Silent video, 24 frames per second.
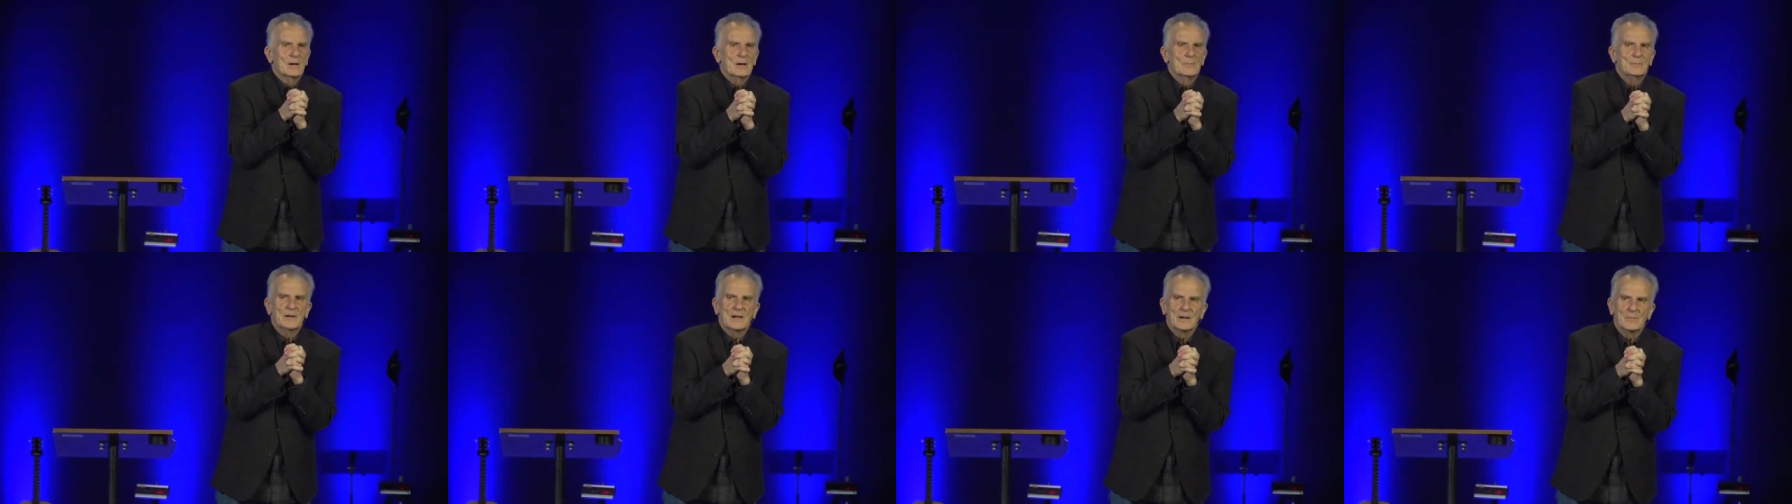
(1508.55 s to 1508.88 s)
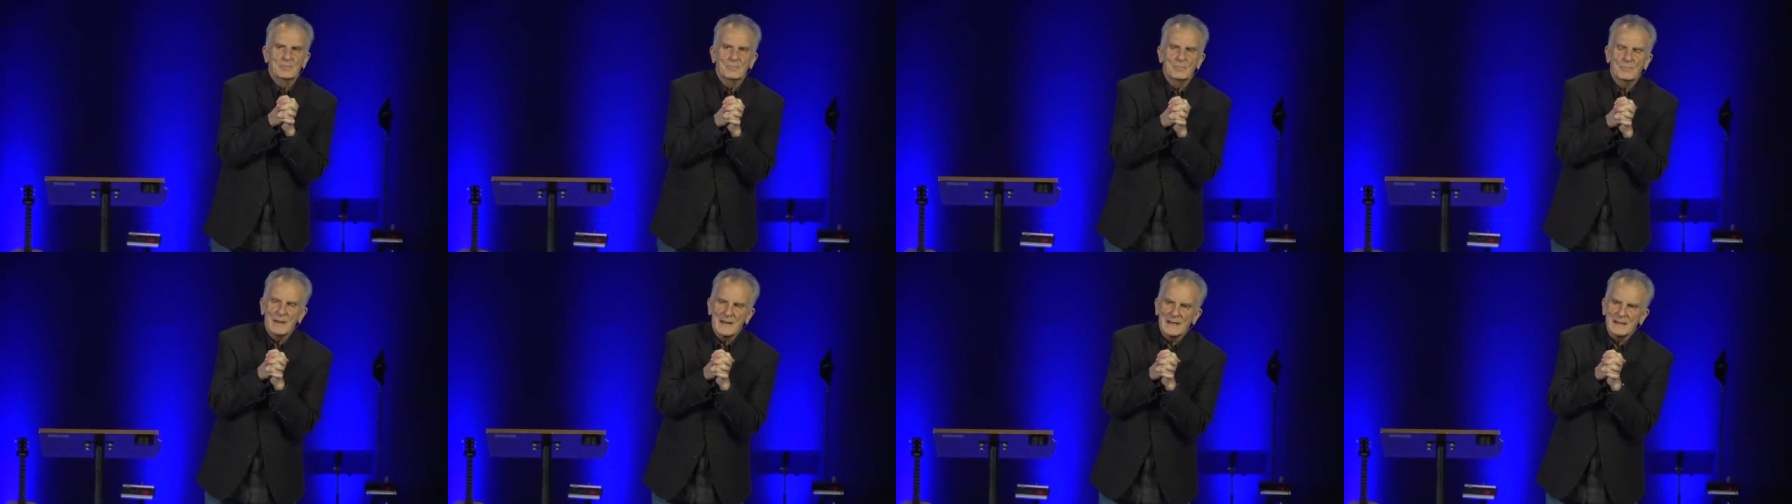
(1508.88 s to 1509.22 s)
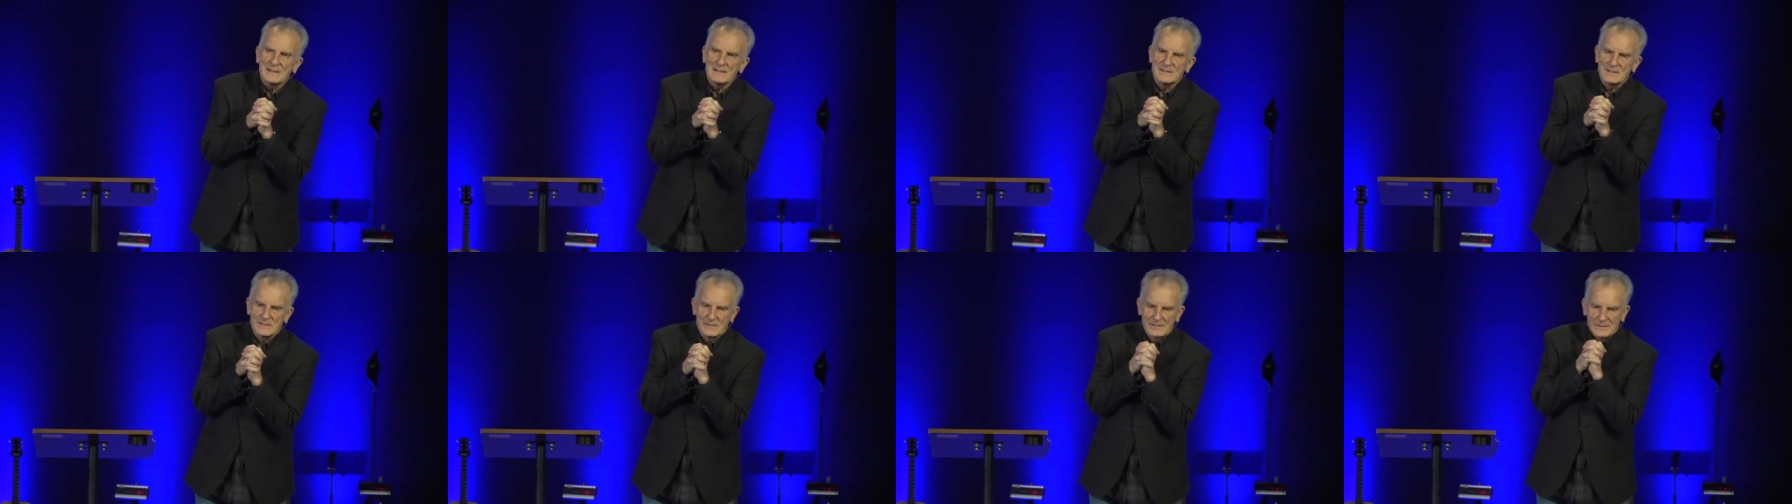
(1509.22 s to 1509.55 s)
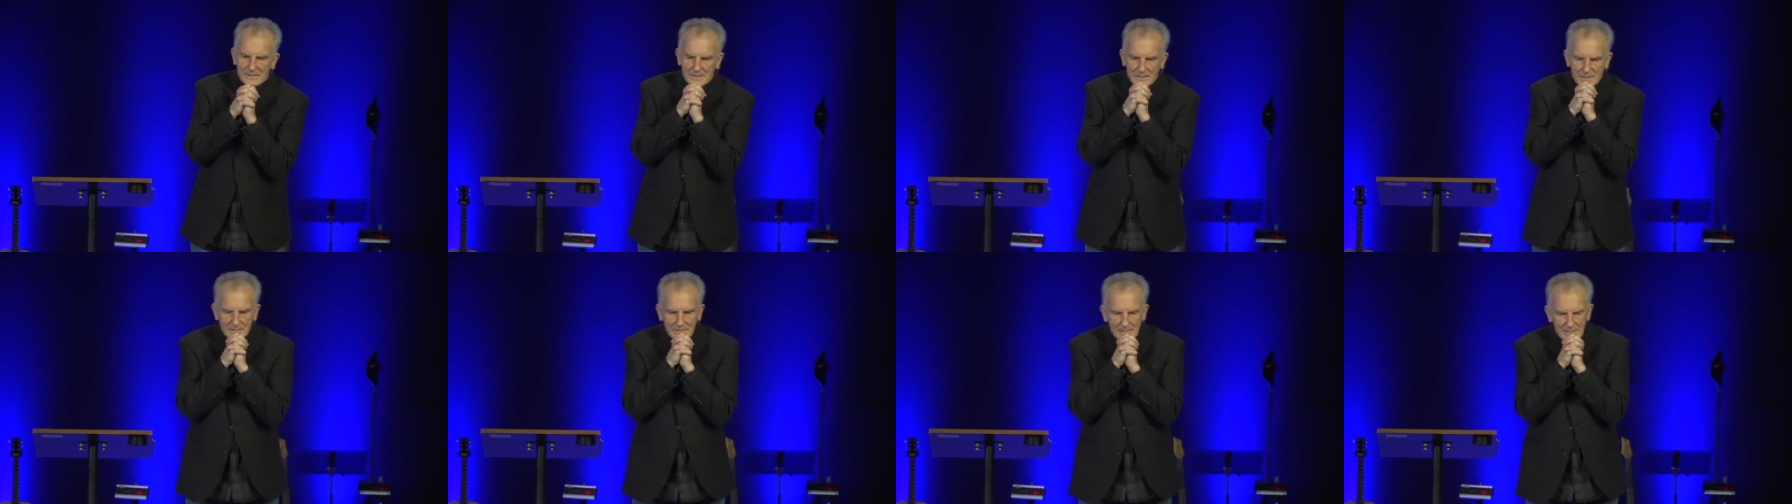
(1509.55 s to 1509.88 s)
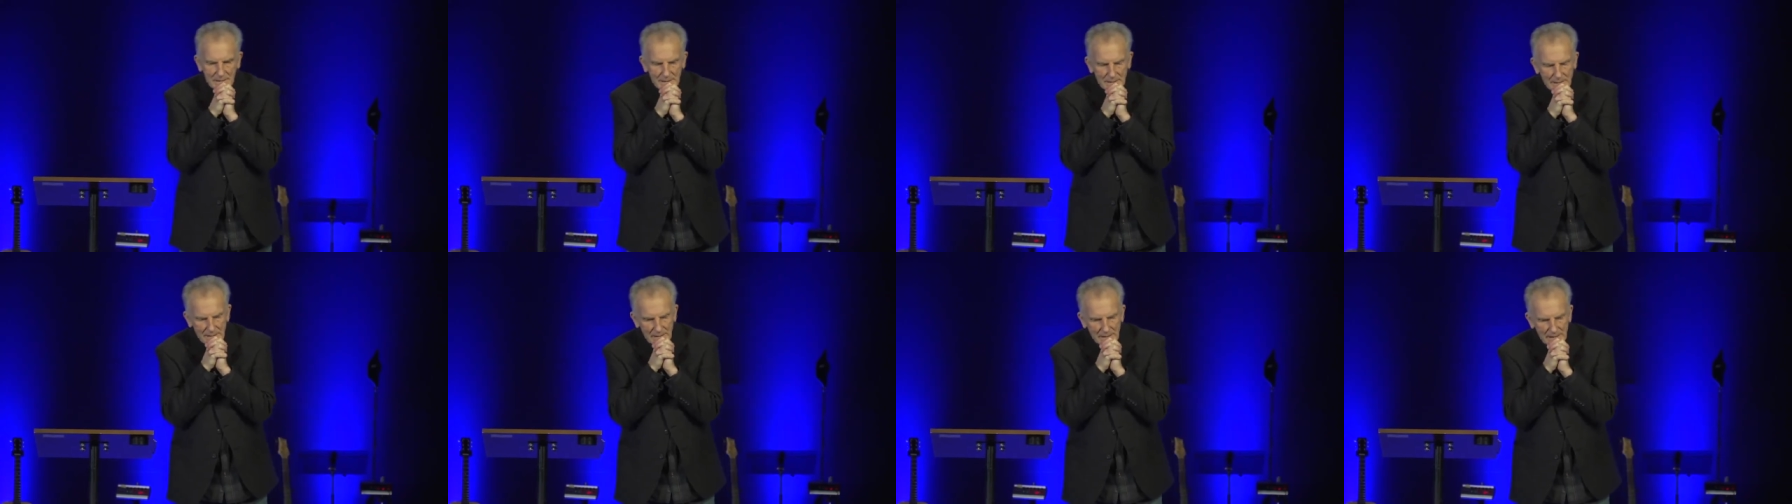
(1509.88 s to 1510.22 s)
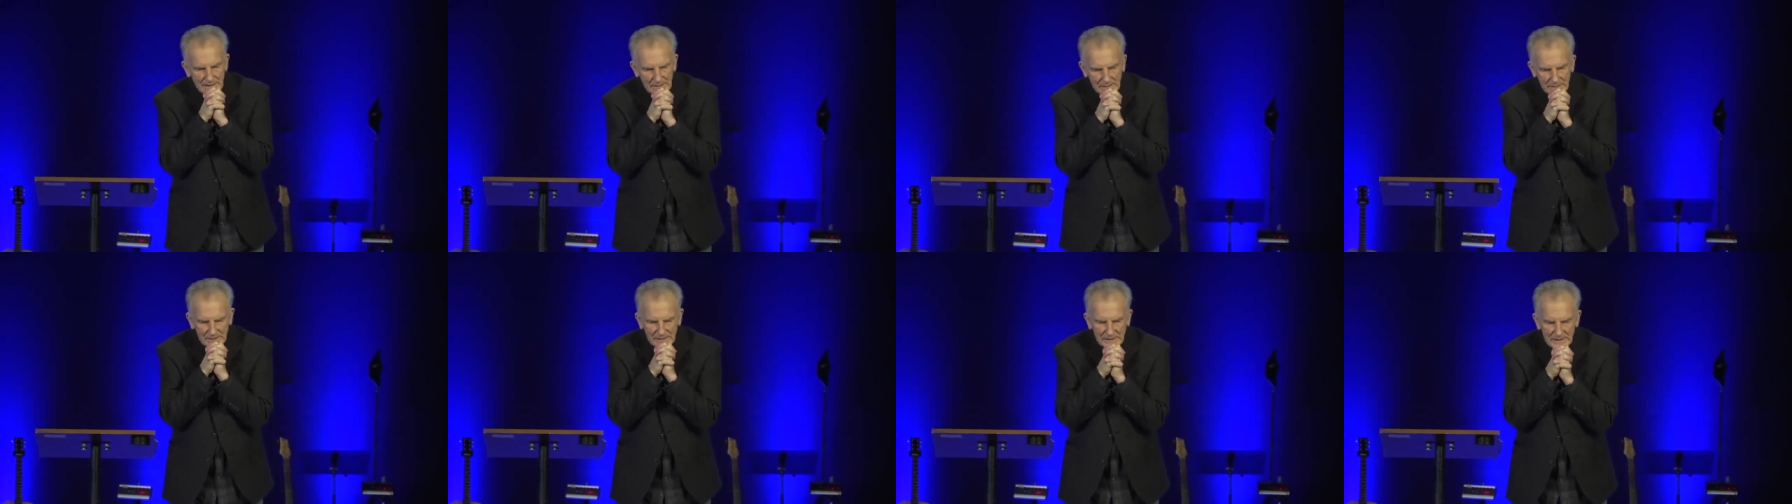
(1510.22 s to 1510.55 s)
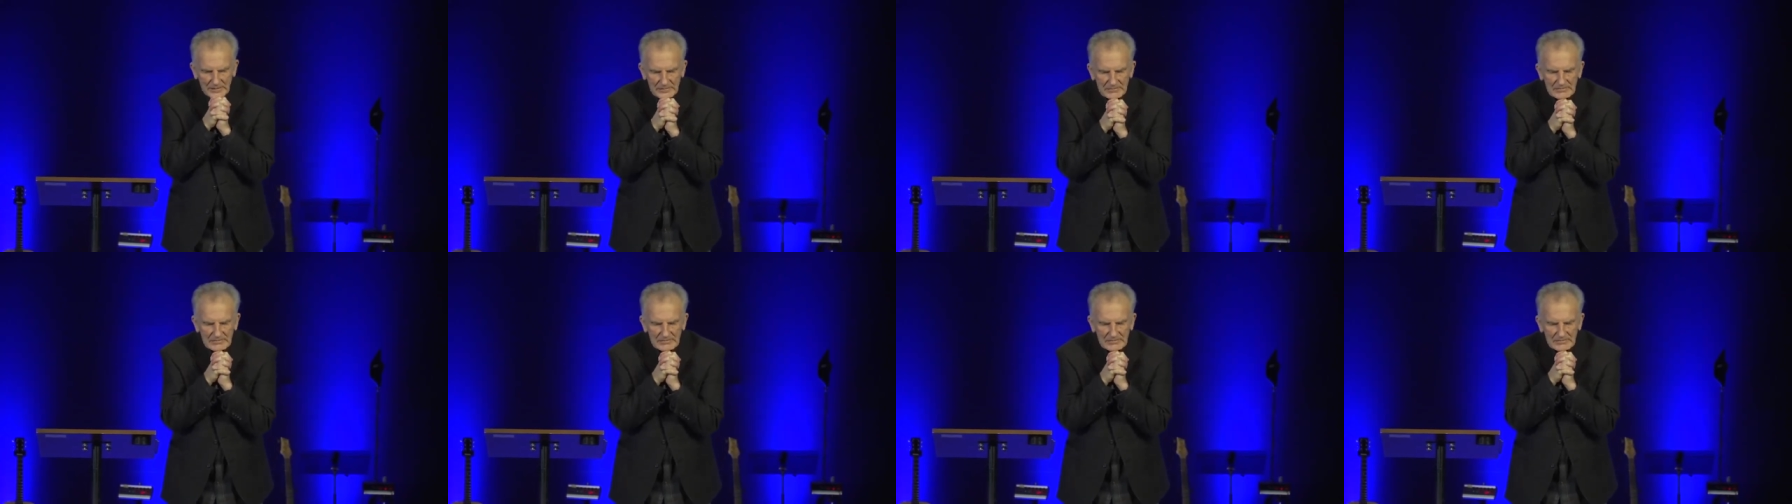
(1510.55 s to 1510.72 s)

I've been amazed lately.